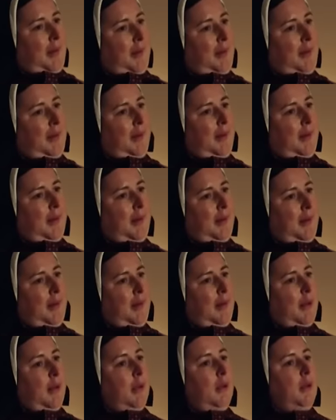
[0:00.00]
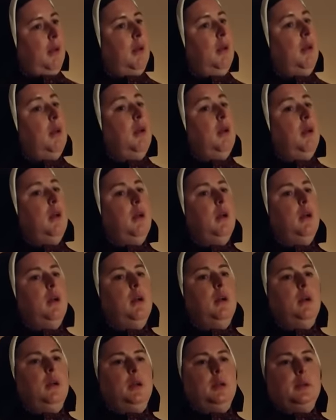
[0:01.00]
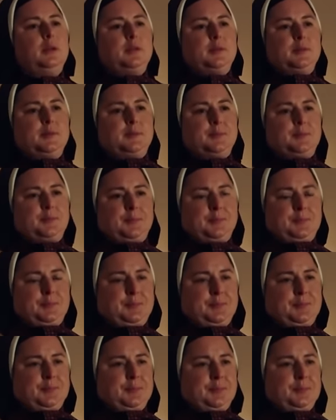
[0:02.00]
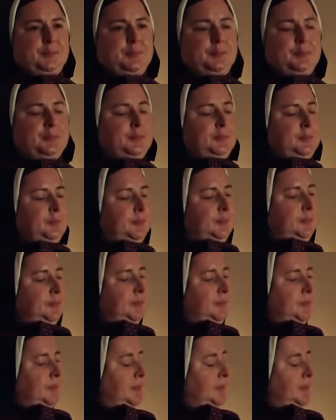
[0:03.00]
The person shown says nothing.